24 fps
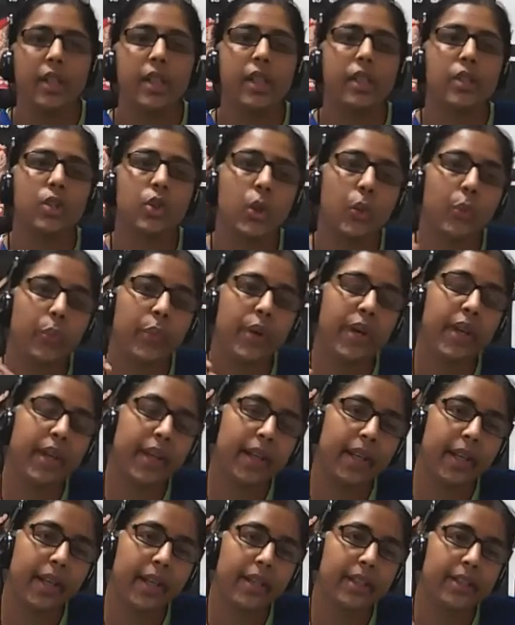So
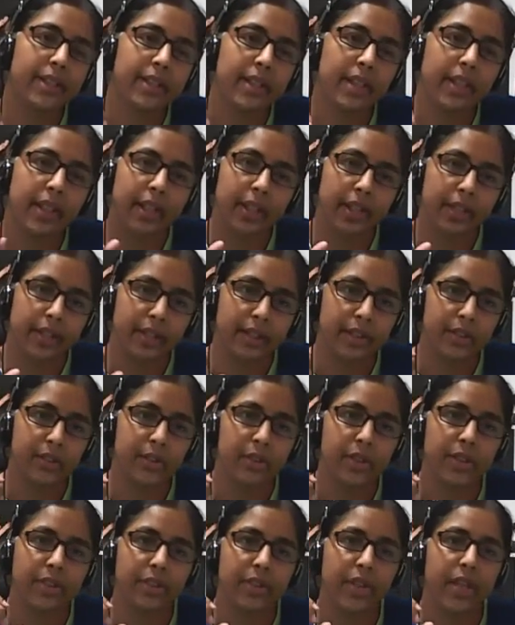work is the
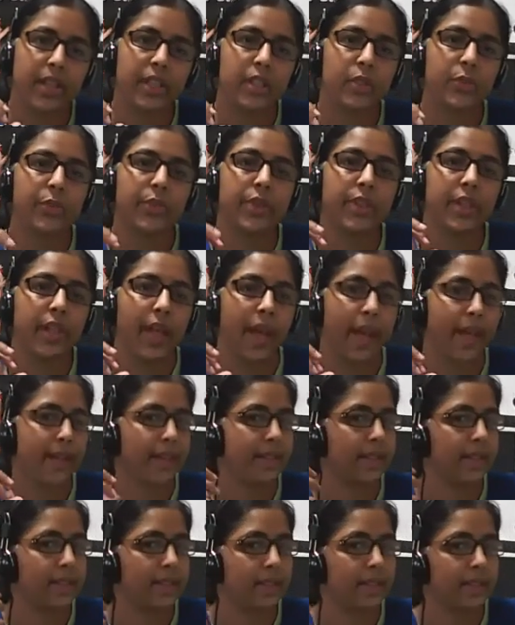energy transferred as
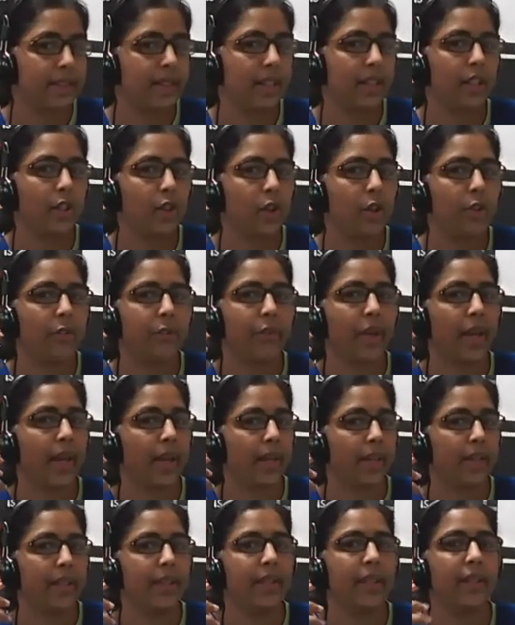a result of
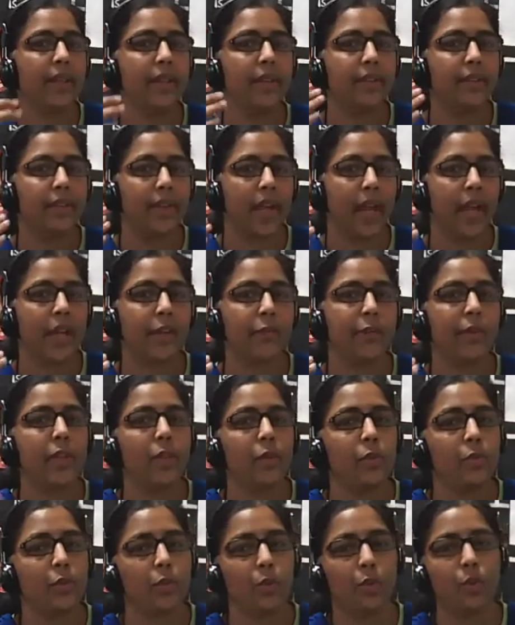any driving
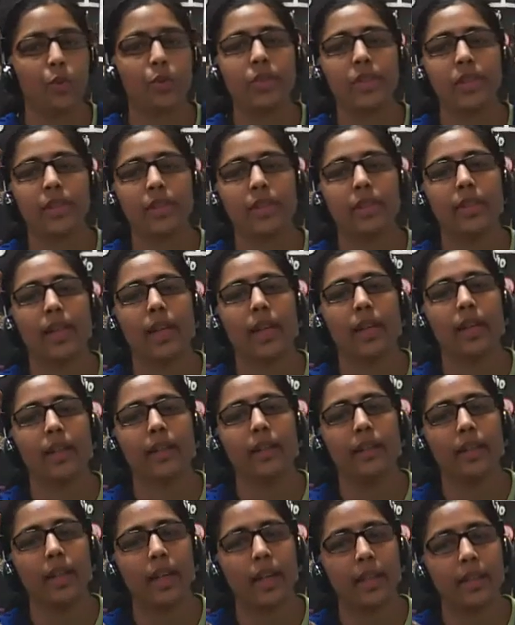force then
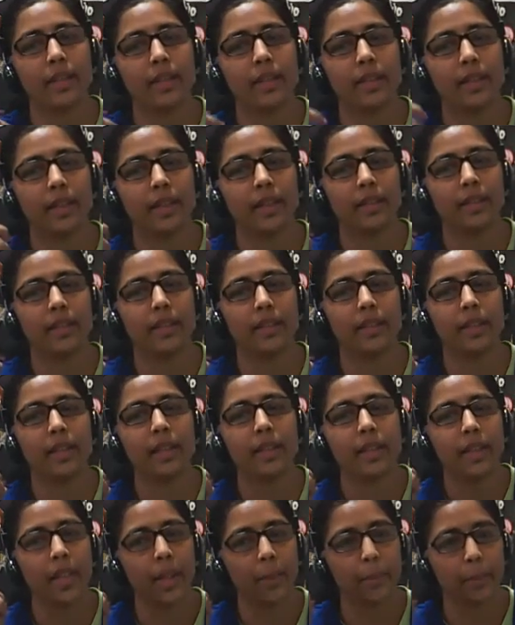other than the
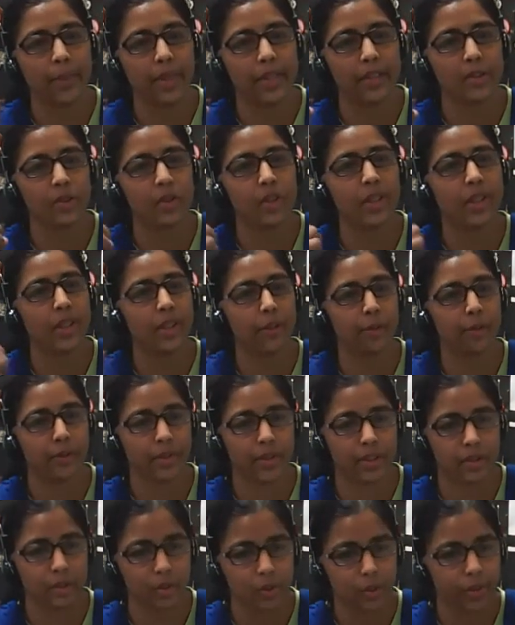temperature
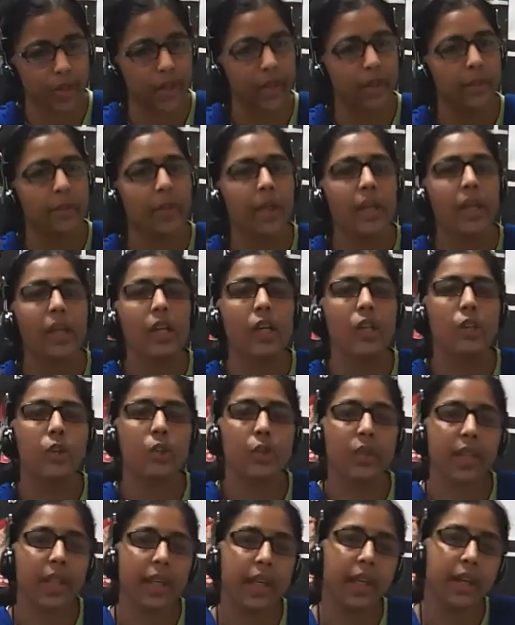difference. Okay. So
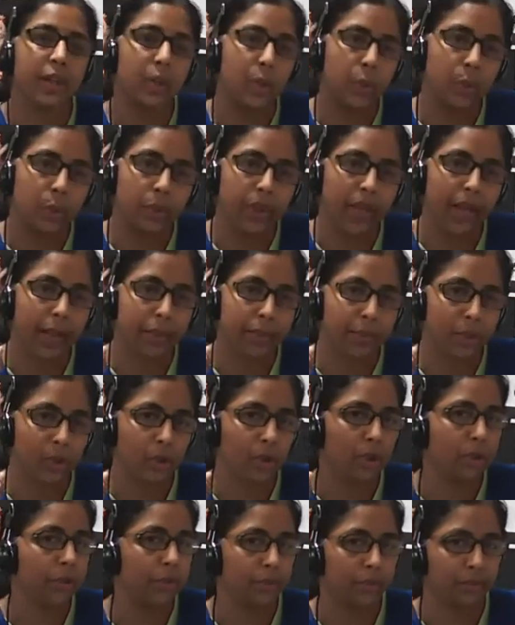there are two types
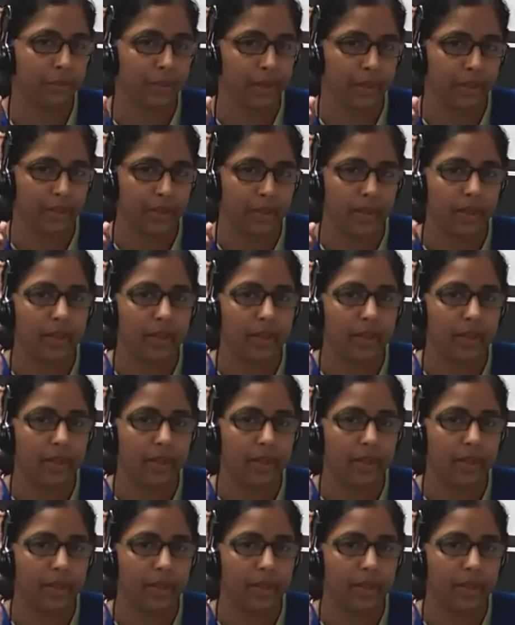of work,